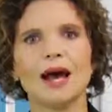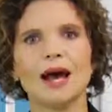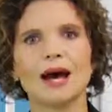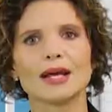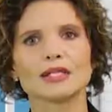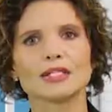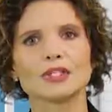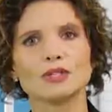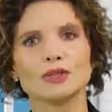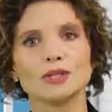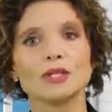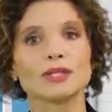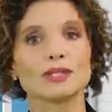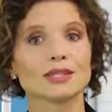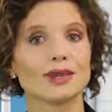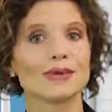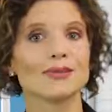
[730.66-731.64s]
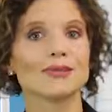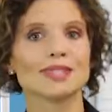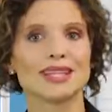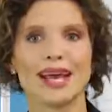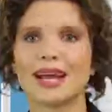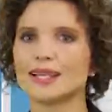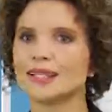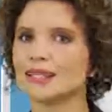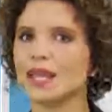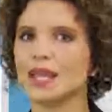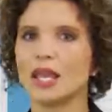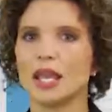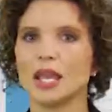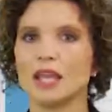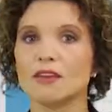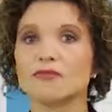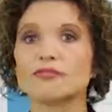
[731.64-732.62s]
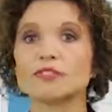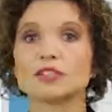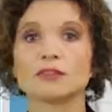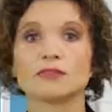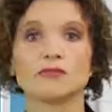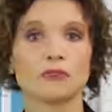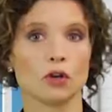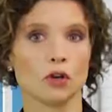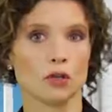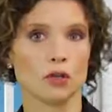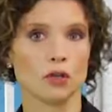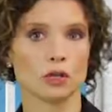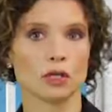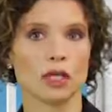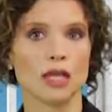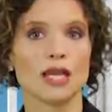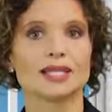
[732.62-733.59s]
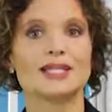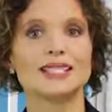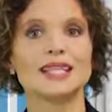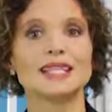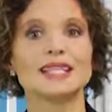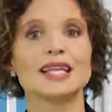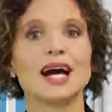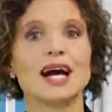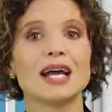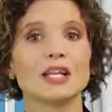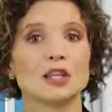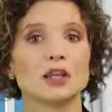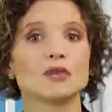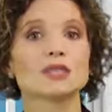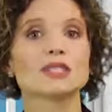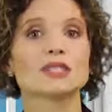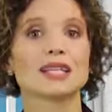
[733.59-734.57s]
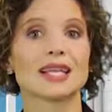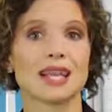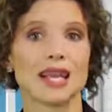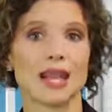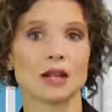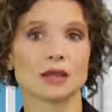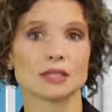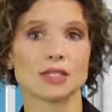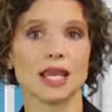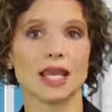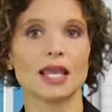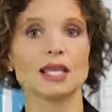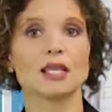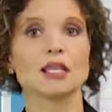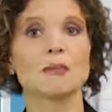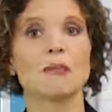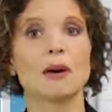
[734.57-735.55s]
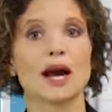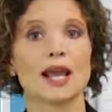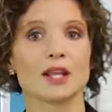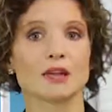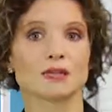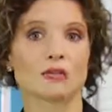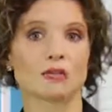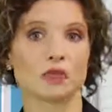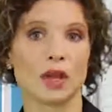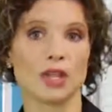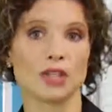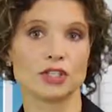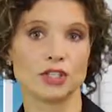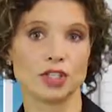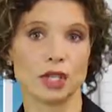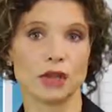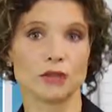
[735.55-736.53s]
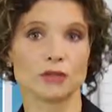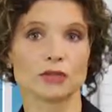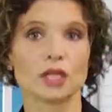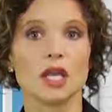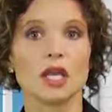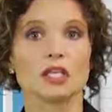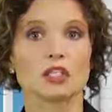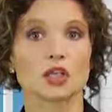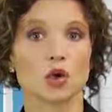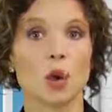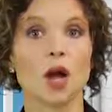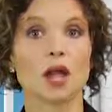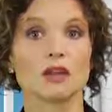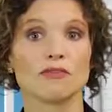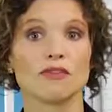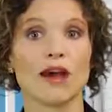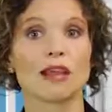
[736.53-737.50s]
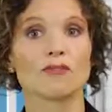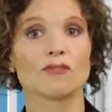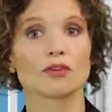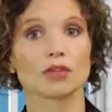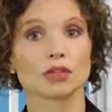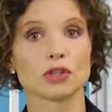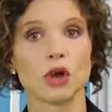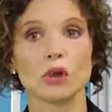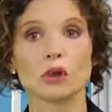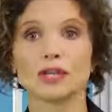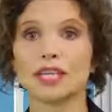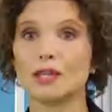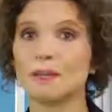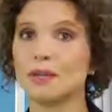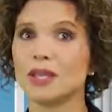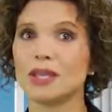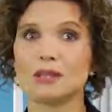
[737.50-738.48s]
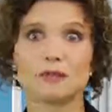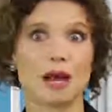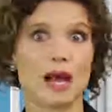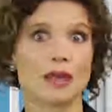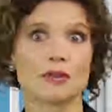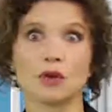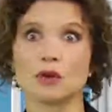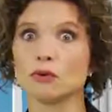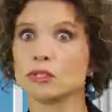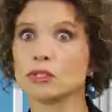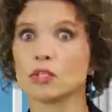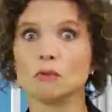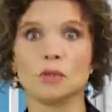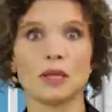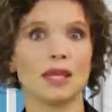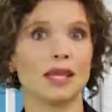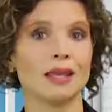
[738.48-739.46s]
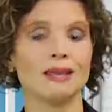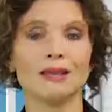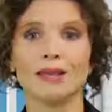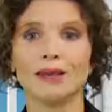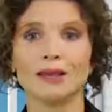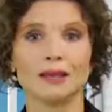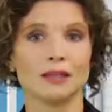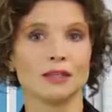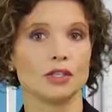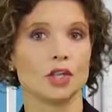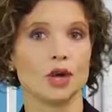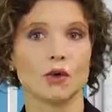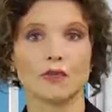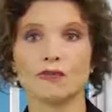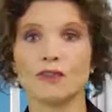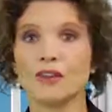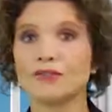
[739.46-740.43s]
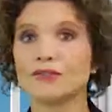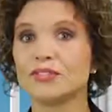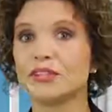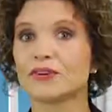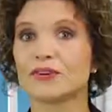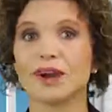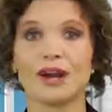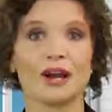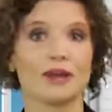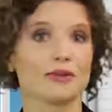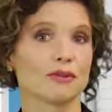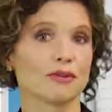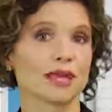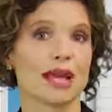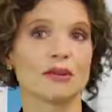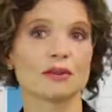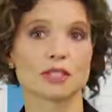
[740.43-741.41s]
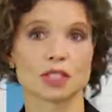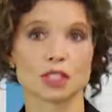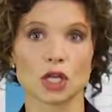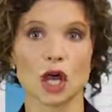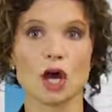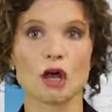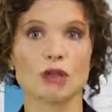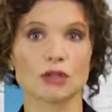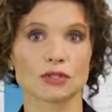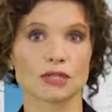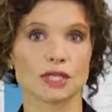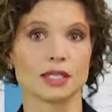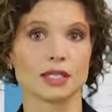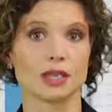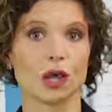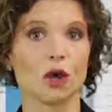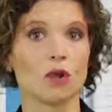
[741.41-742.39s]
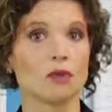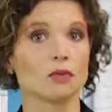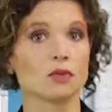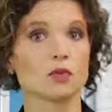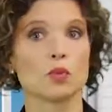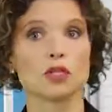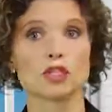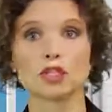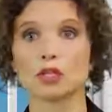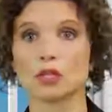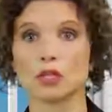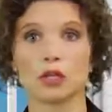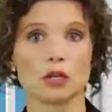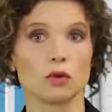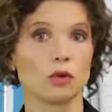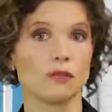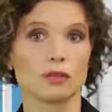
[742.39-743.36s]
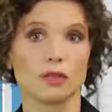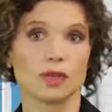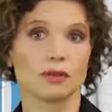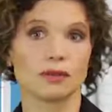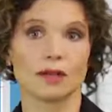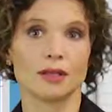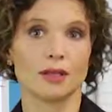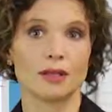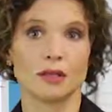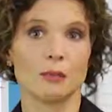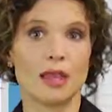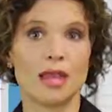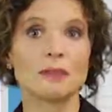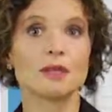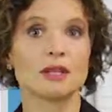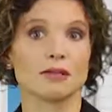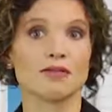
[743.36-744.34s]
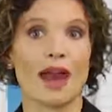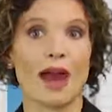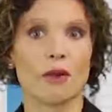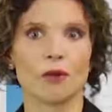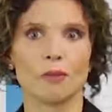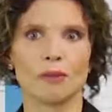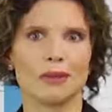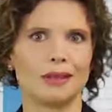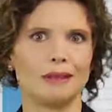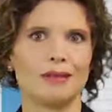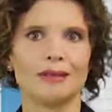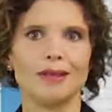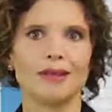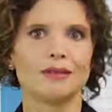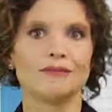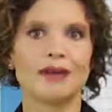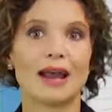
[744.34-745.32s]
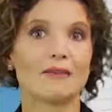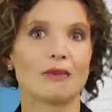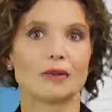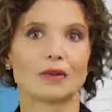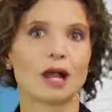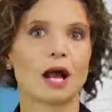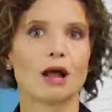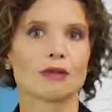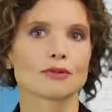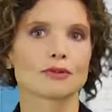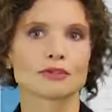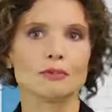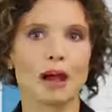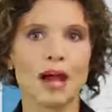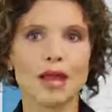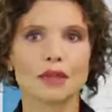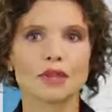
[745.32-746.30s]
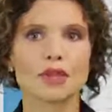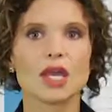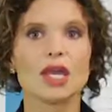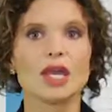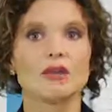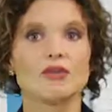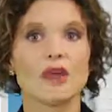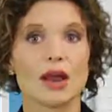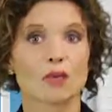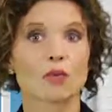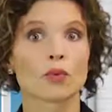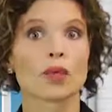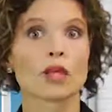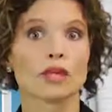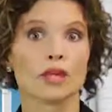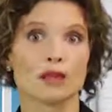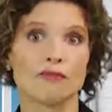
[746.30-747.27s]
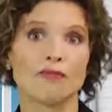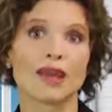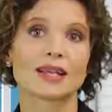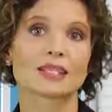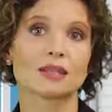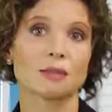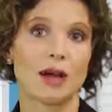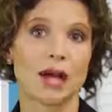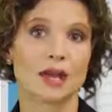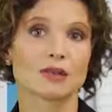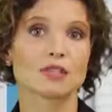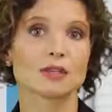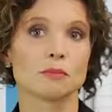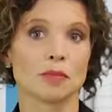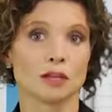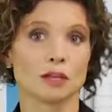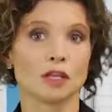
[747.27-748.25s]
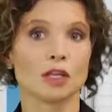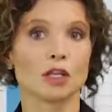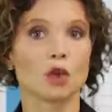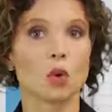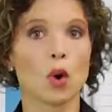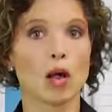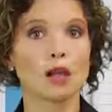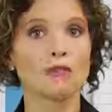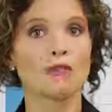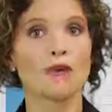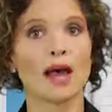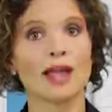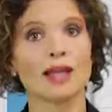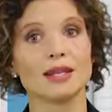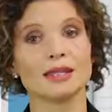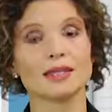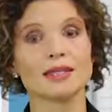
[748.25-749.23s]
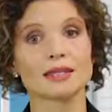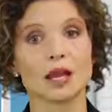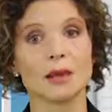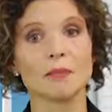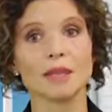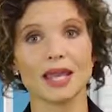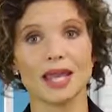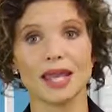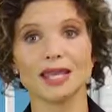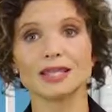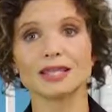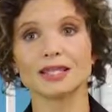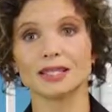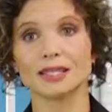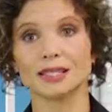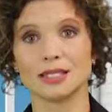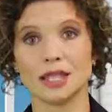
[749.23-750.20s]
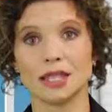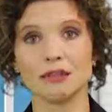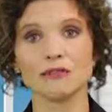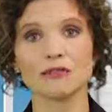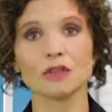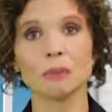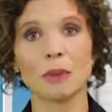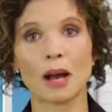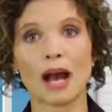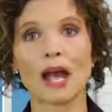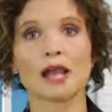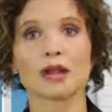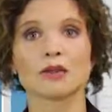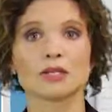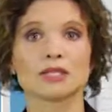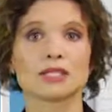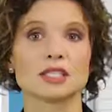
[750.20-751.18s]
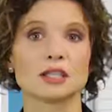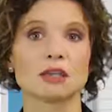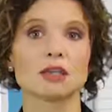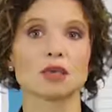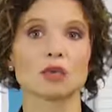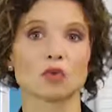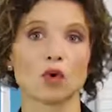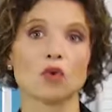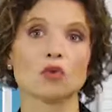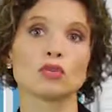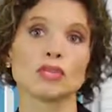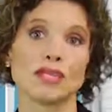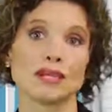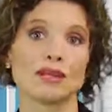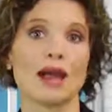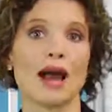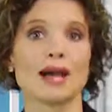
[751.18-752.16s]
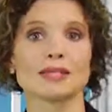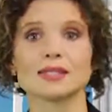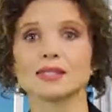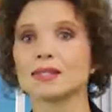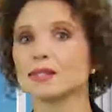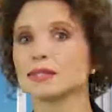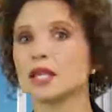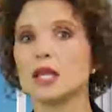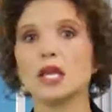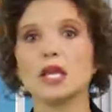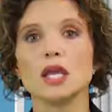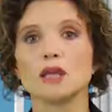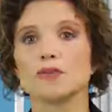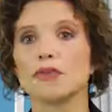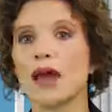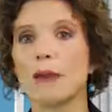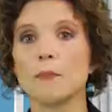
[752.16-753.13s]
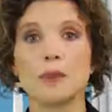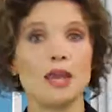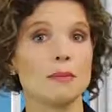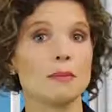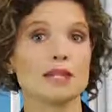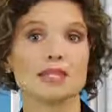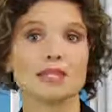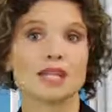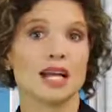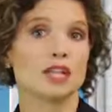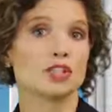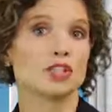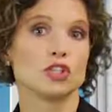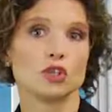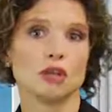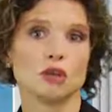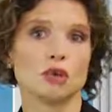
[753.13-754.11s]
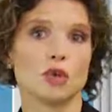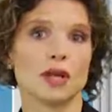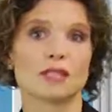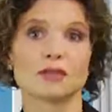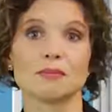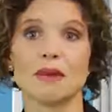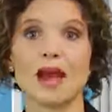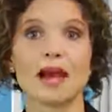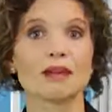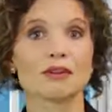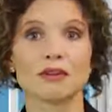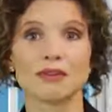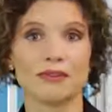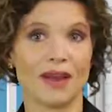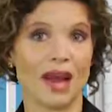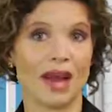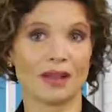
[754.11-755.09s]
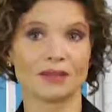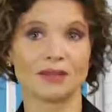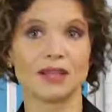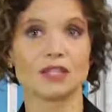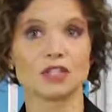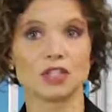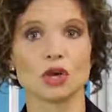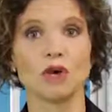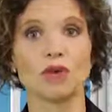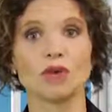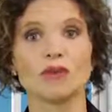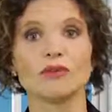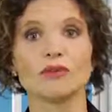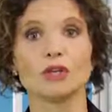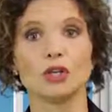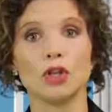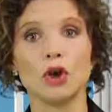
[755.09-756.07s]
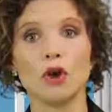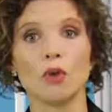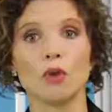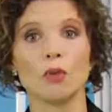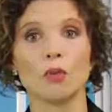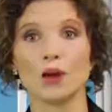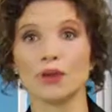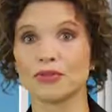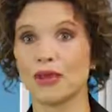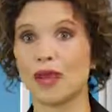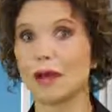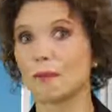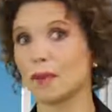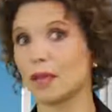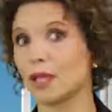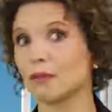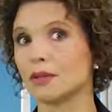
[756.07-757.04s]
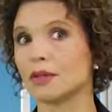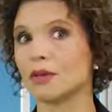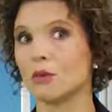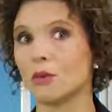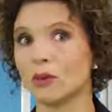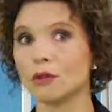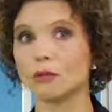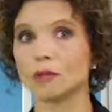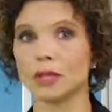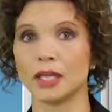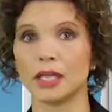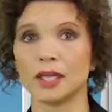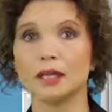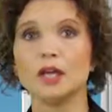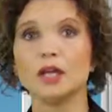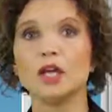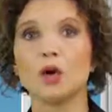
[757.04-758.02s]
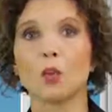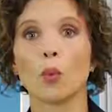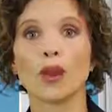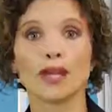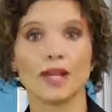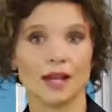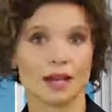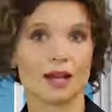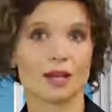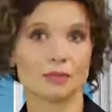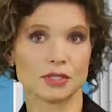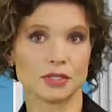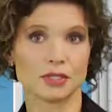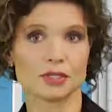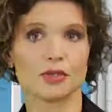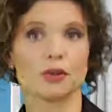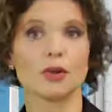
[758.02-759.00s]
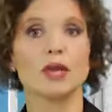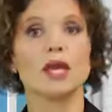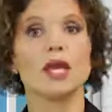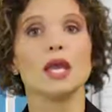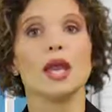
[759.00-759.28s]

a student loan debt, if deferred, did not used to count in the buyer's ratios to qualify for a loan. Keeping in mind, those could be $50,000 or $100,000 in loans, which could the payment of that would be $500 a month. That really affects a buyer's ability to qualify. And in some cases, if the buyer is still enrolled in classes, that payment's not due. As a matter of fact, they don't even know what that payment will be when it comes due.